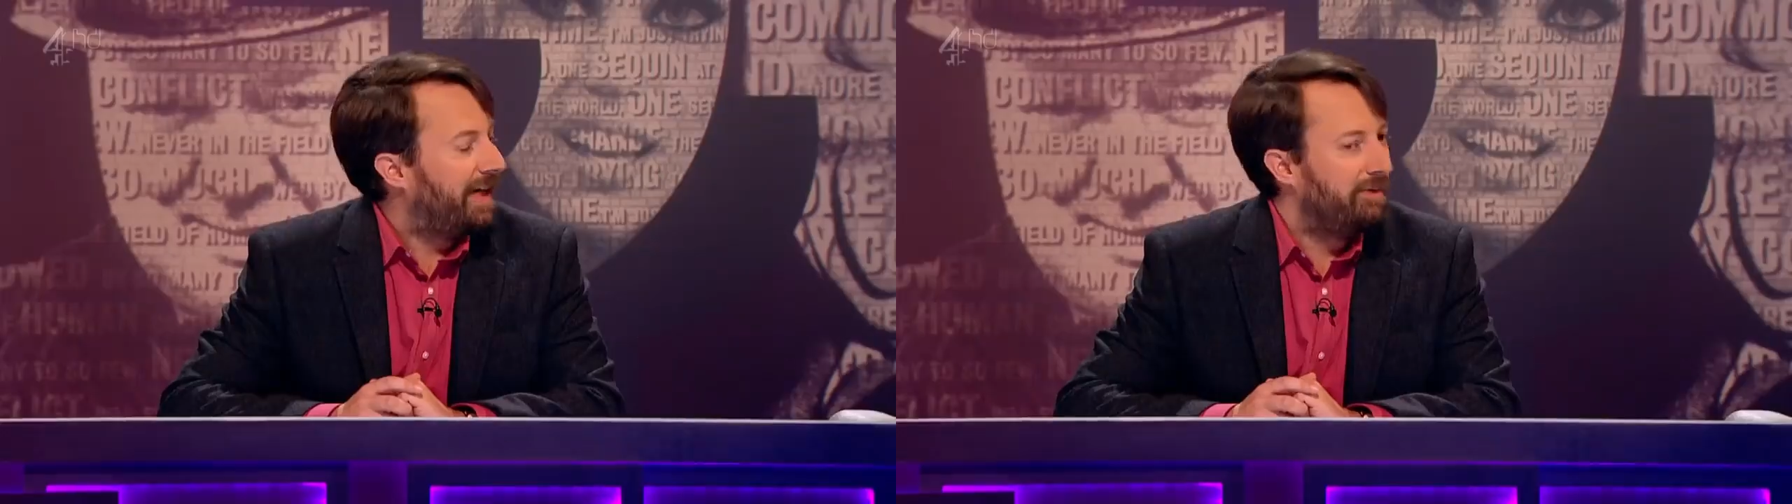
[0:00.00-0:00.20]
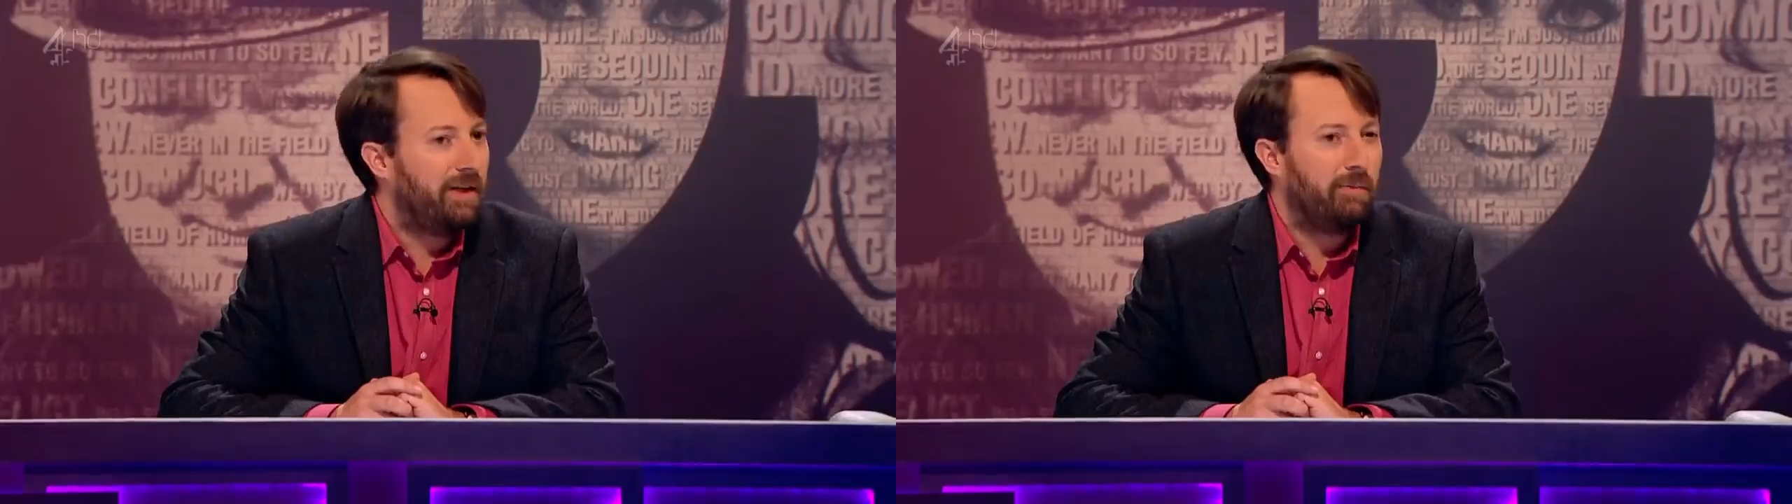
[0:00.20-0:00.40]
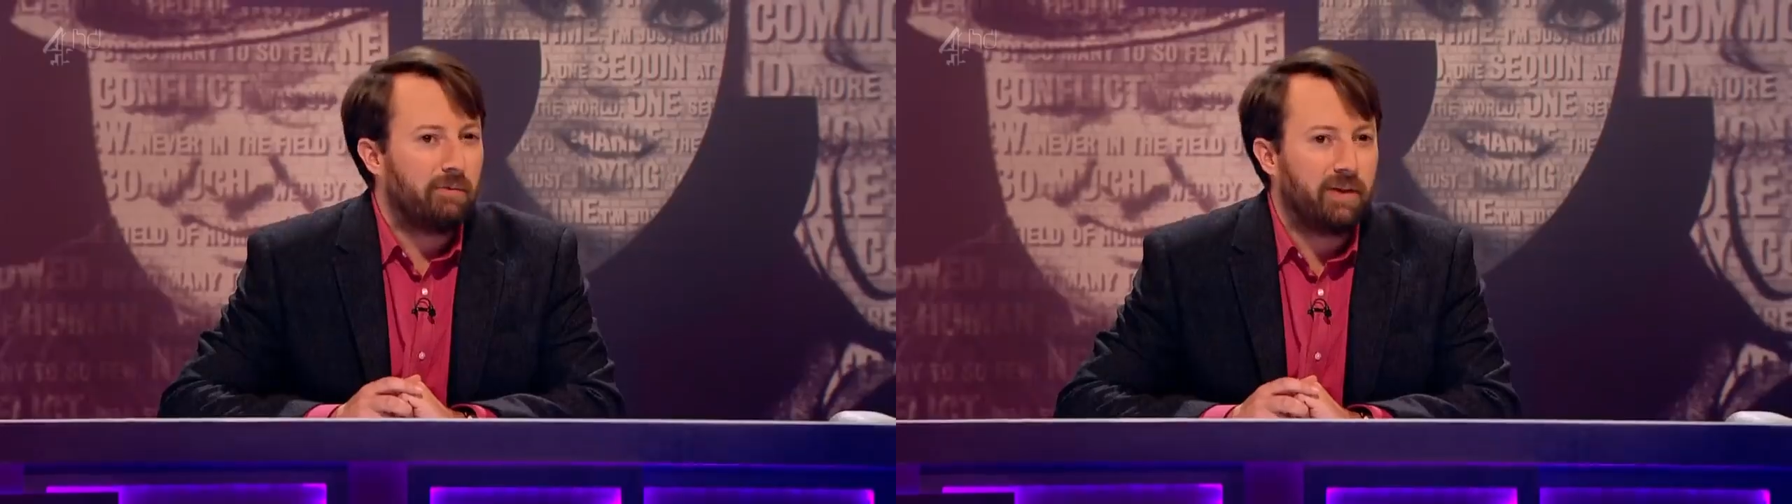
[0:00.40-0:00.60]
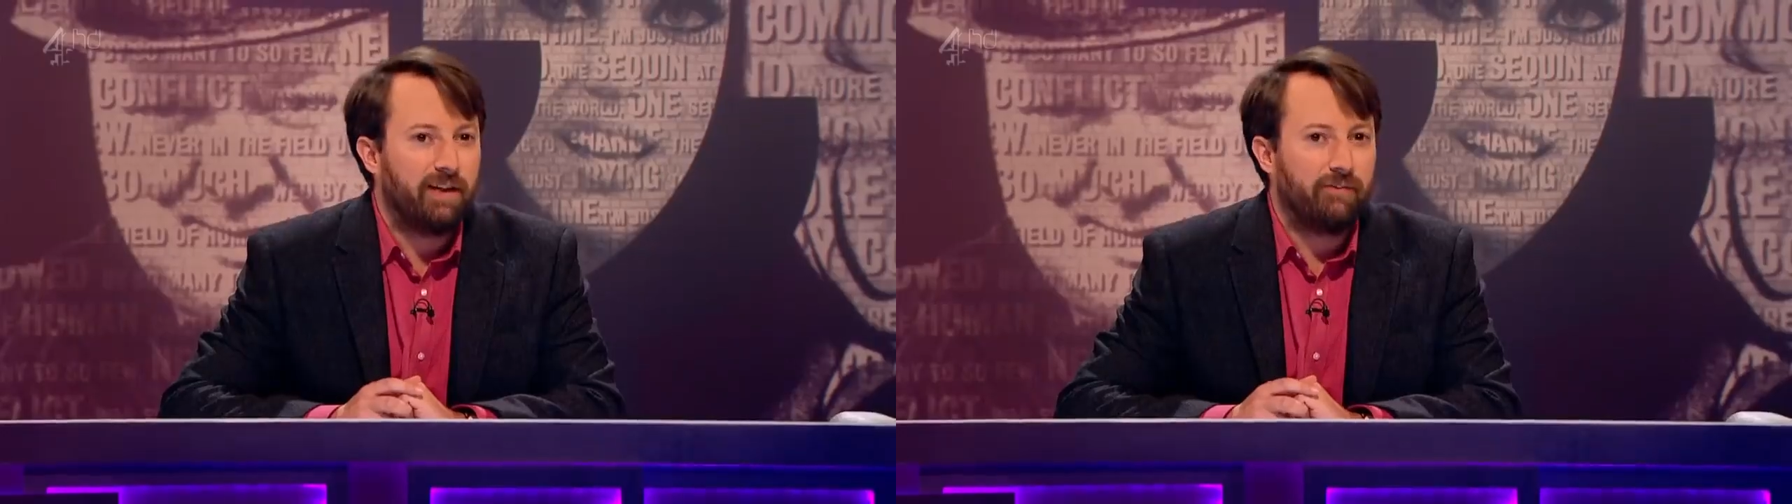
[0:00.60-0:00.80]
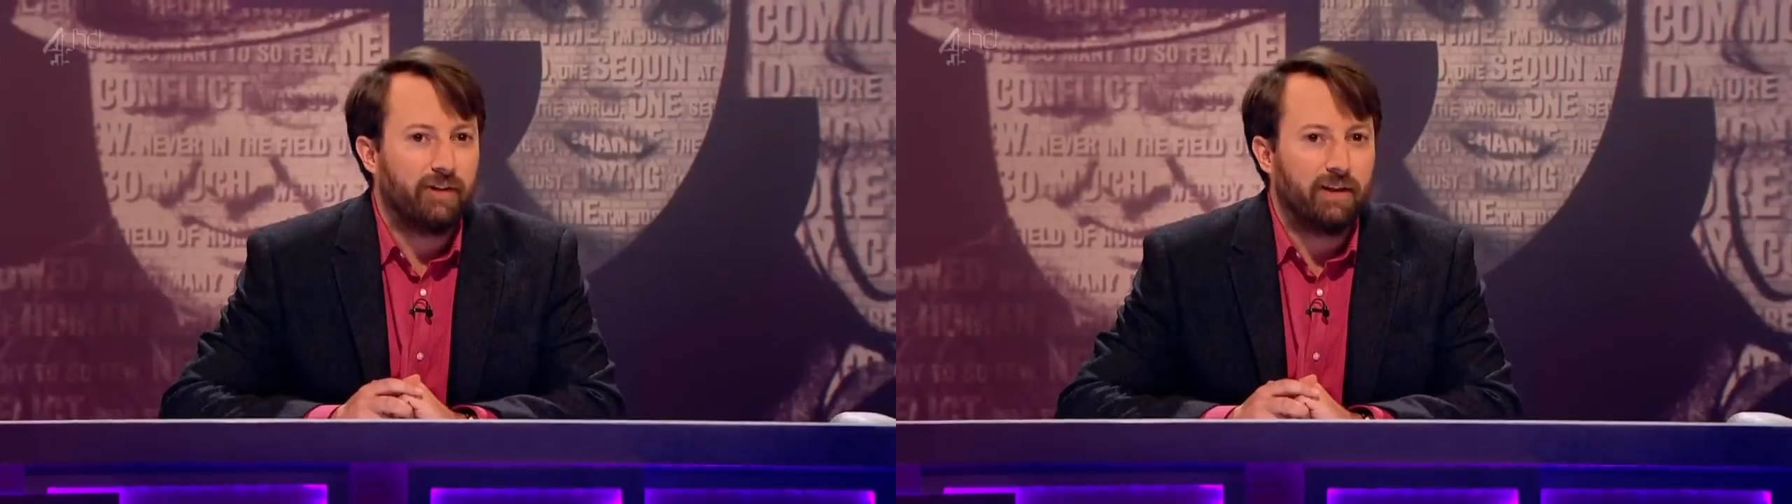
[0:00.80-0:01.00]
How many people
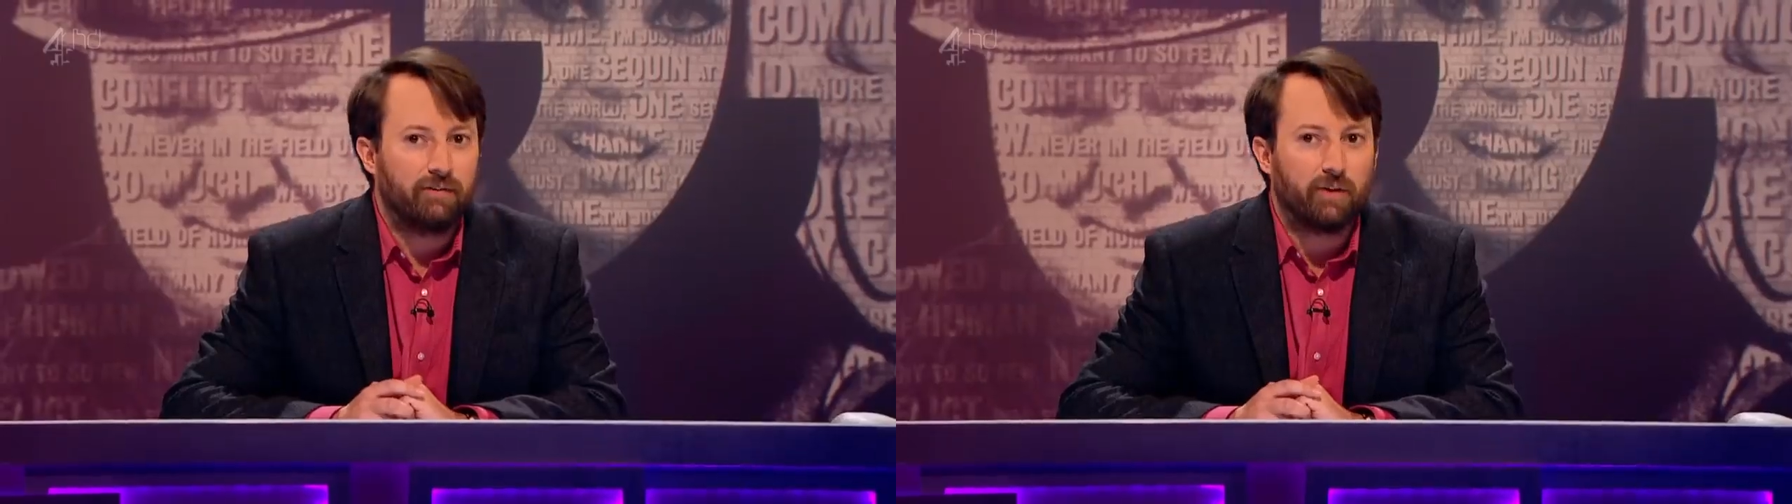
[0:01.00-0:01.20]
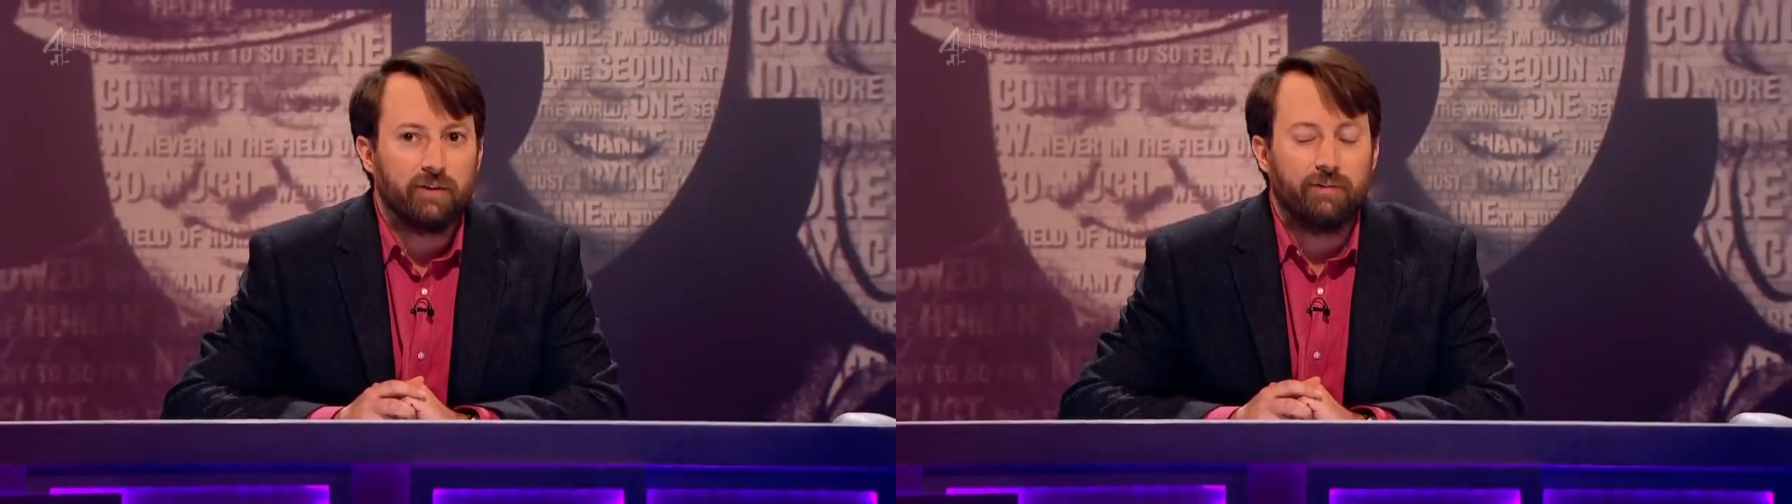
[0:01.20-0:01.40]
here feel they've got an